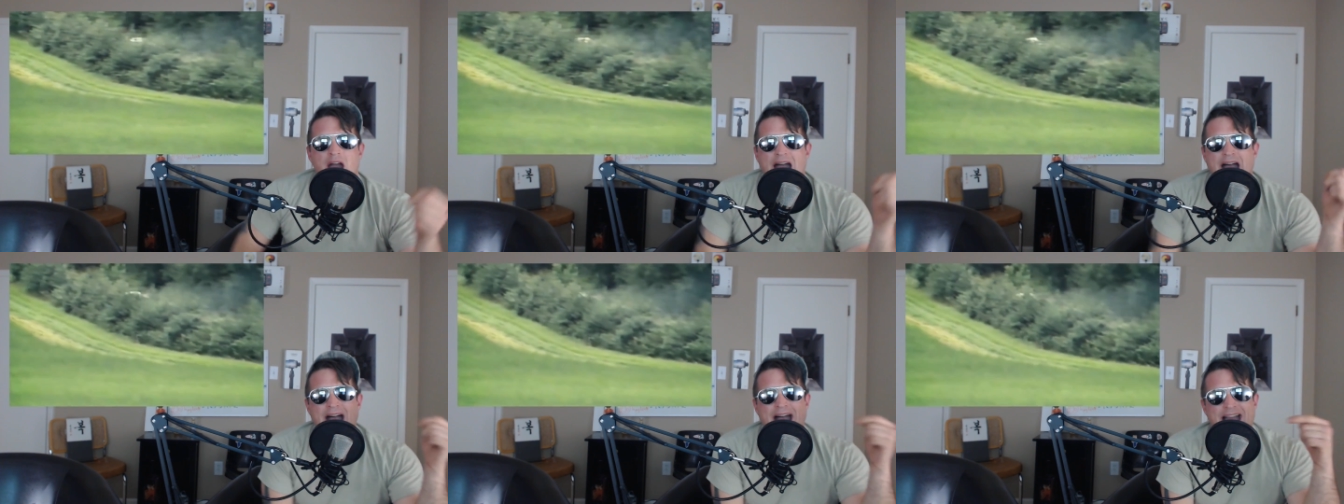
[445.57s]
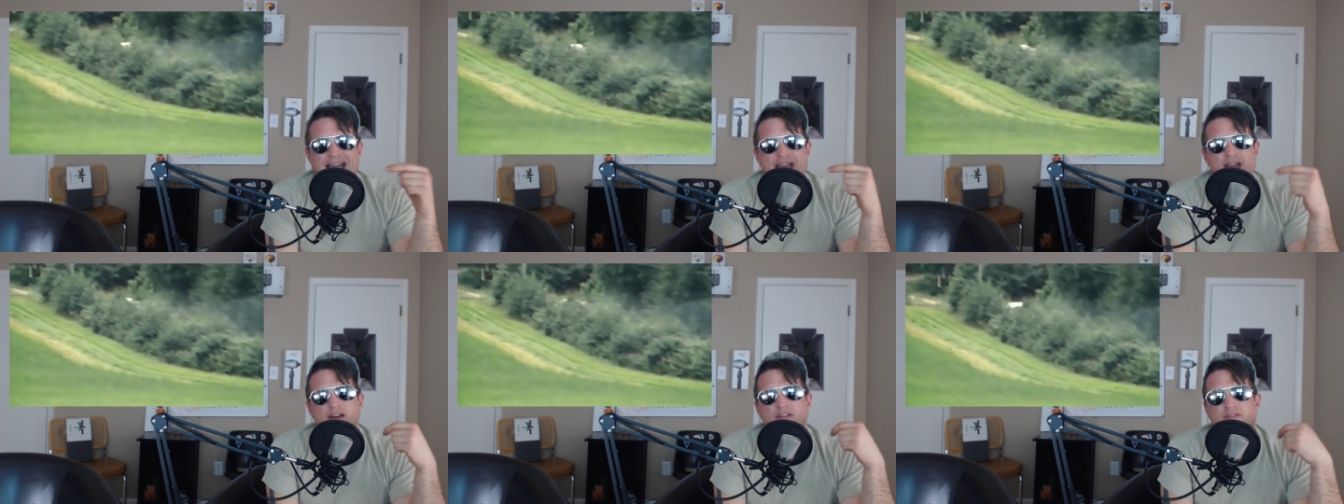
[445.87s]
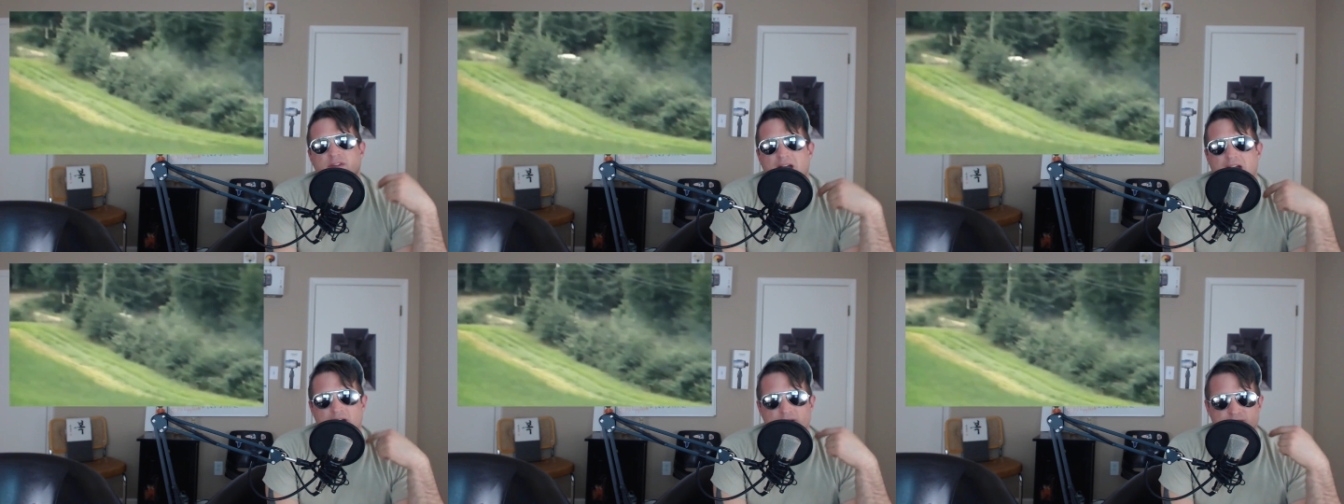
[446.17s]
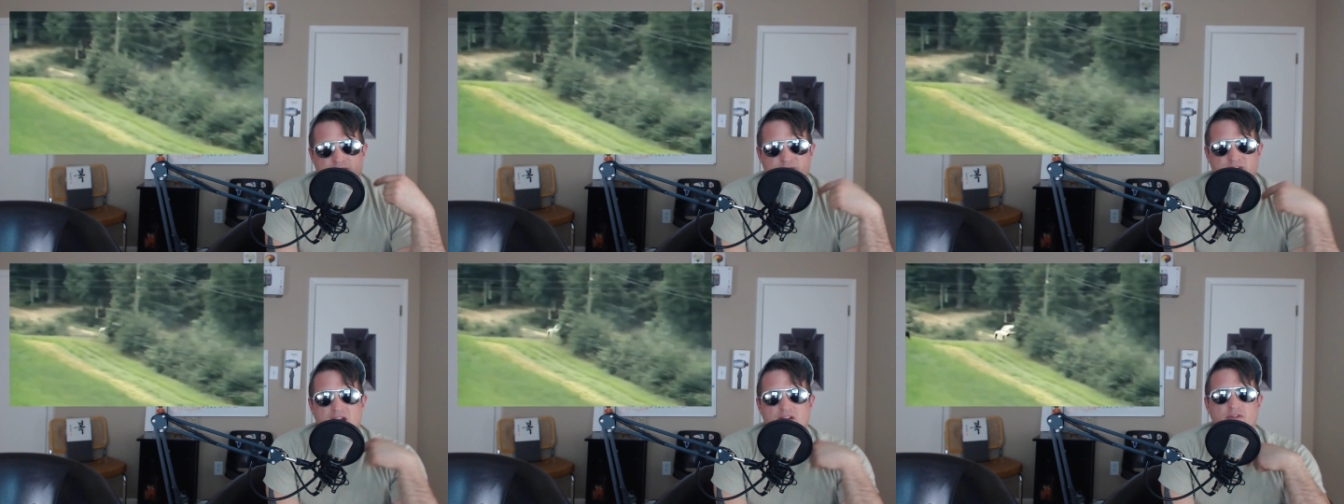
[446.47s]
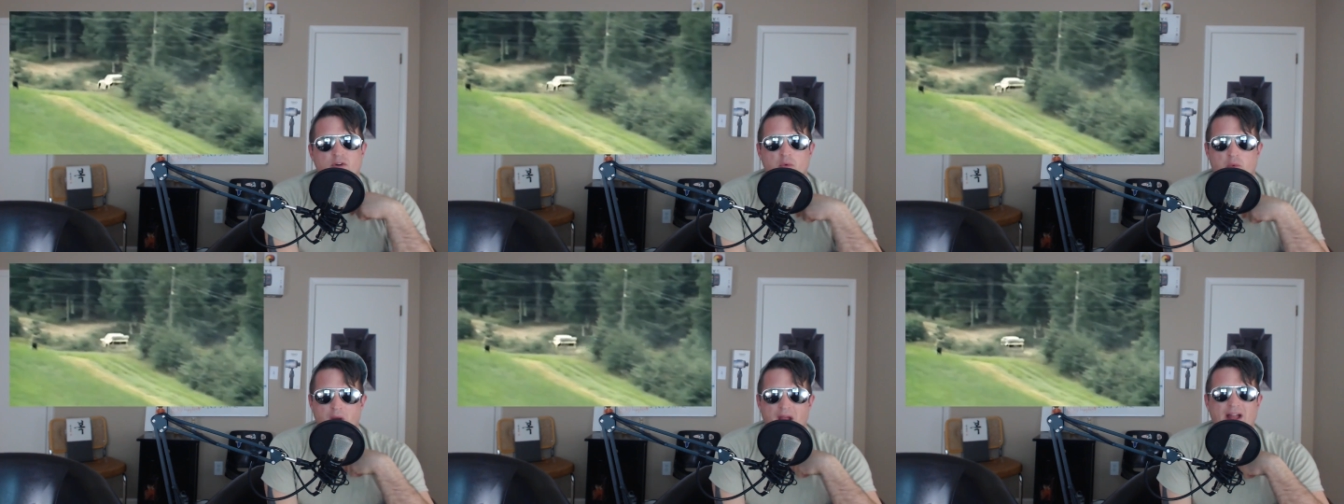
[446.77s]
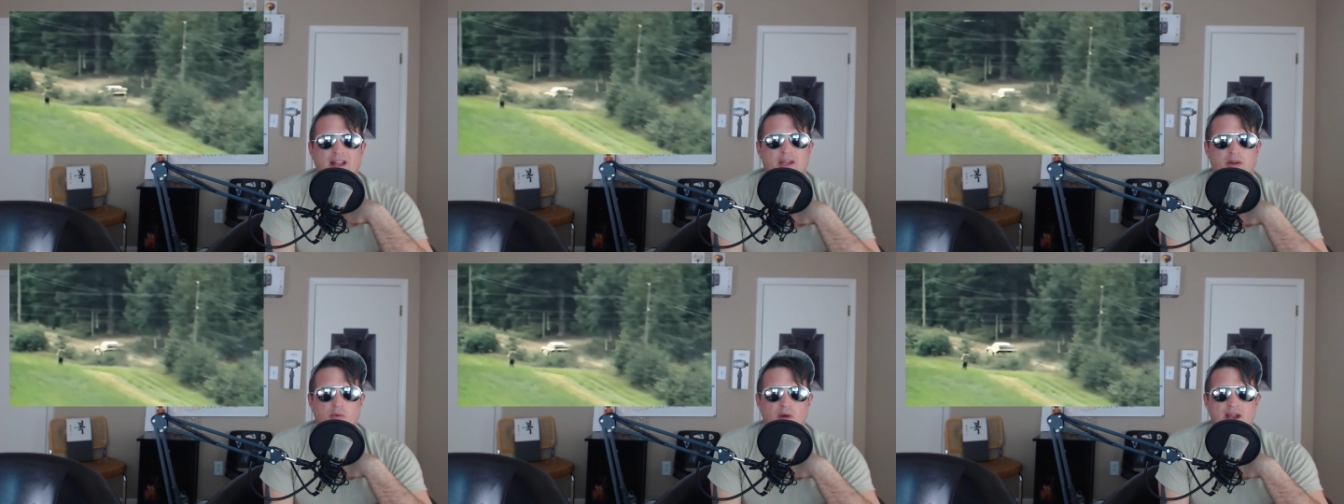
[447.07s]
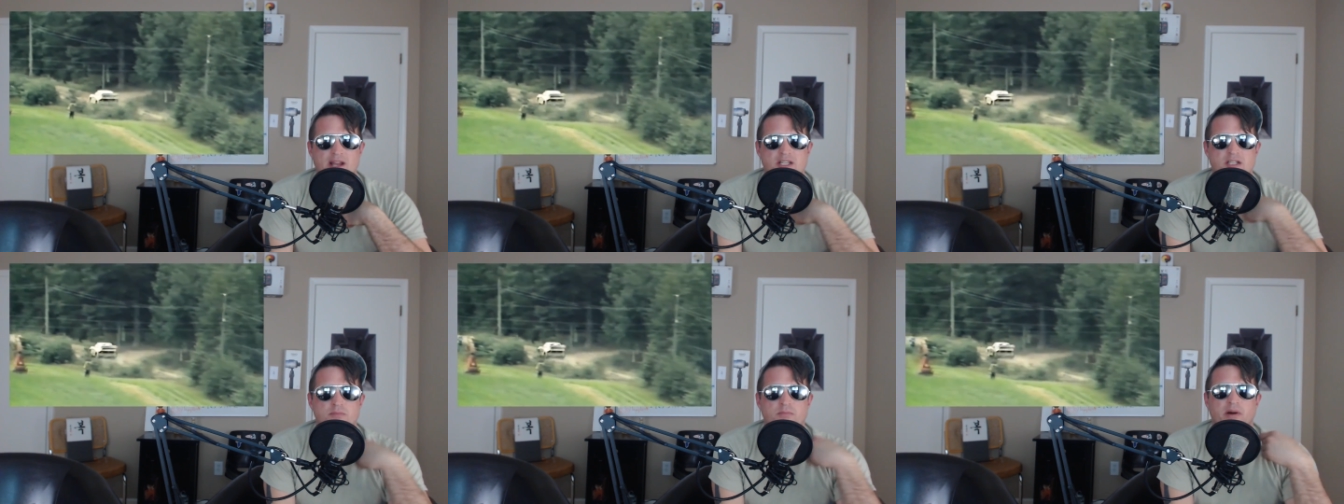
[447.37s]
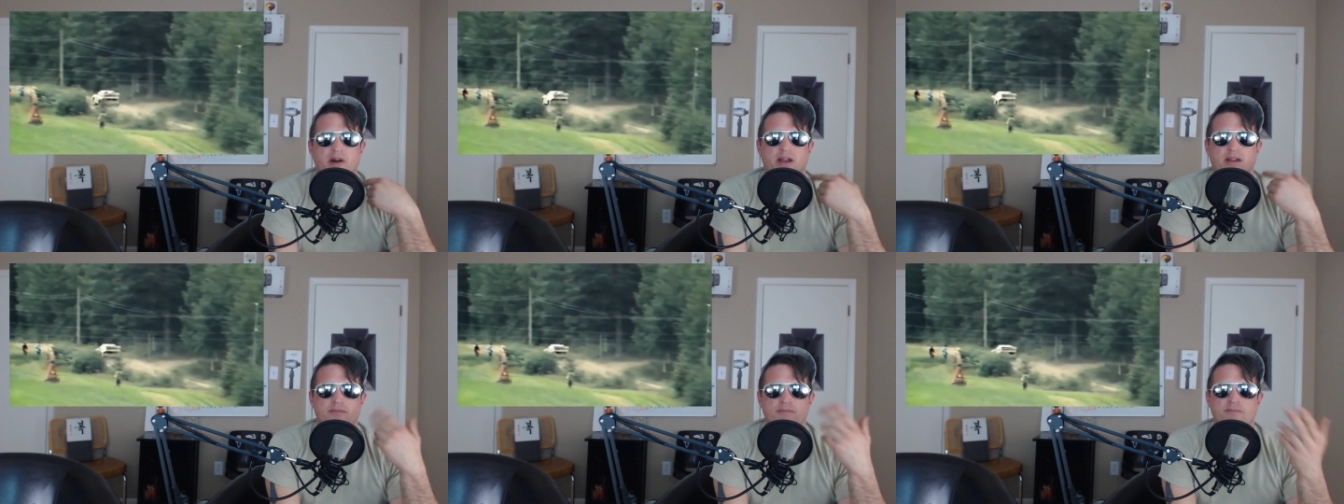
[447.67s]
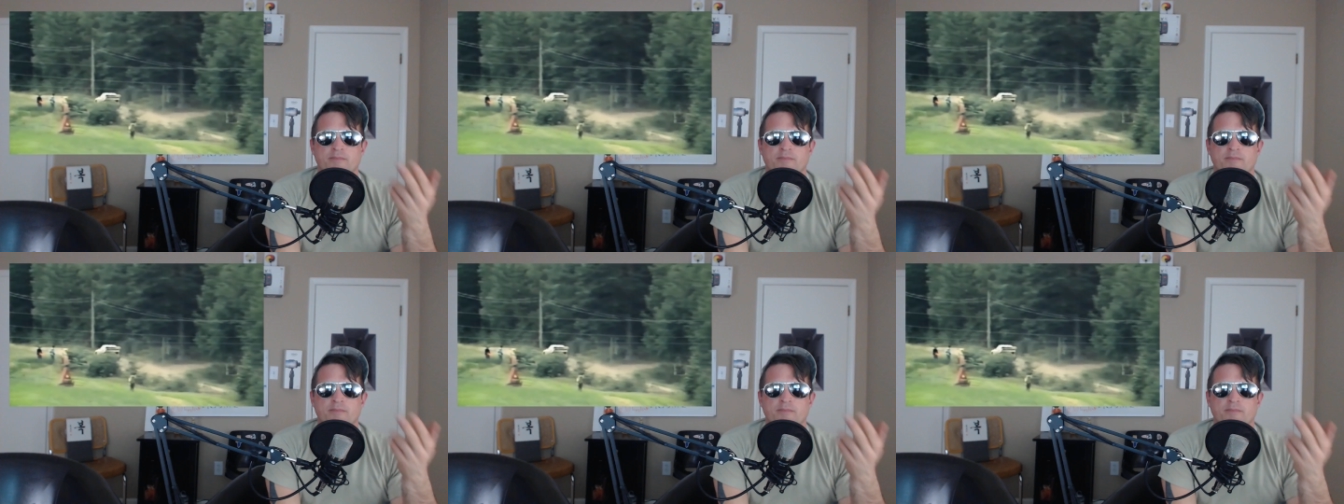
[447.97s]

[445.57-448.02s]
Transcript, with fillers: I have, I've never rally raced, but